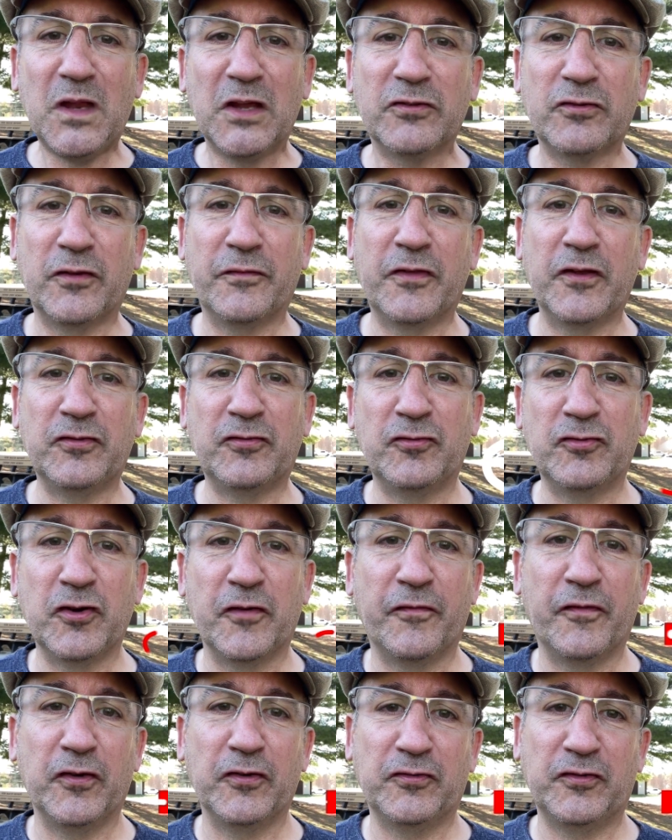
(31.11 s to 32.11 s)
So if this is your
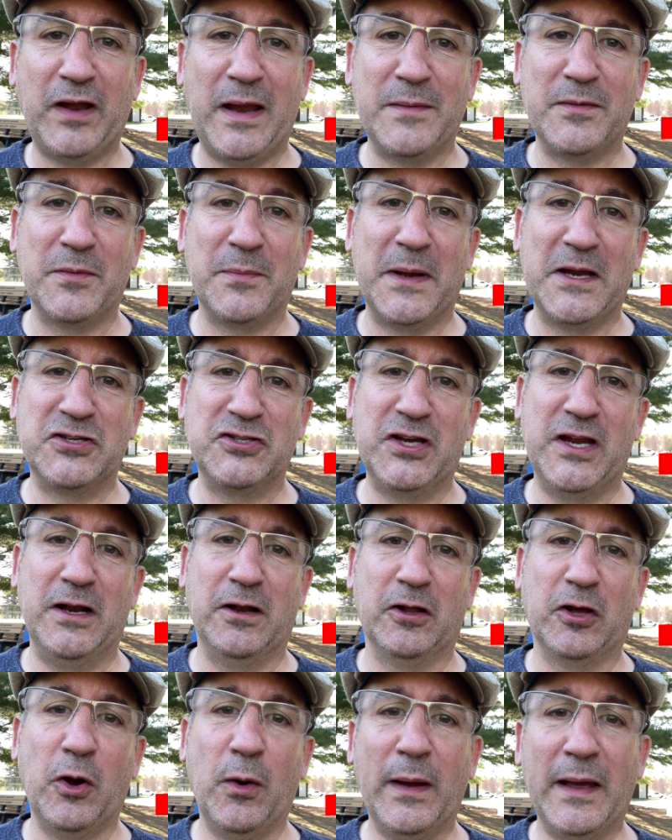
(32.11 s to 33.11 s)
first time to my
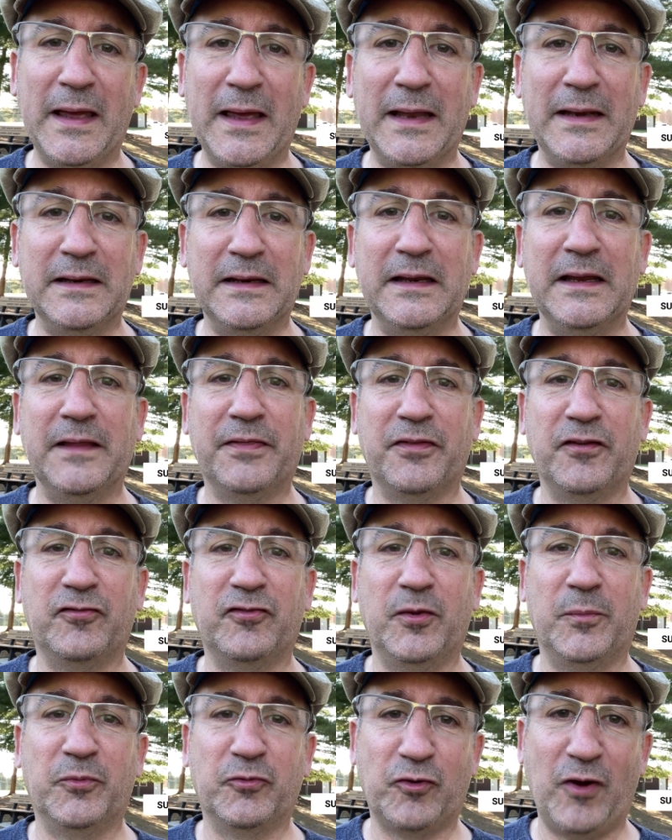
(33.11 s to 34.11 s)
channel, go ahead and hit the
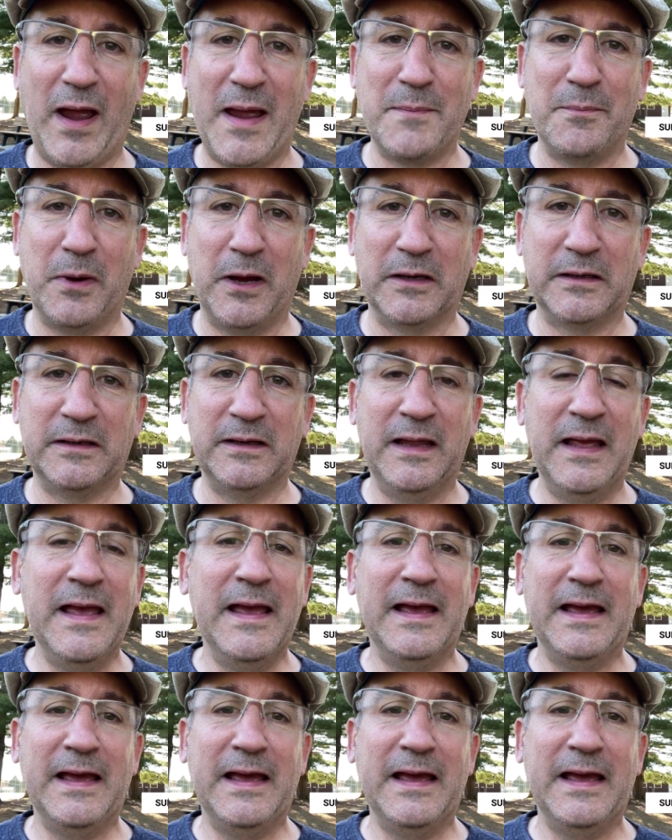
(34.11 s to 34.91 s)
subscribe button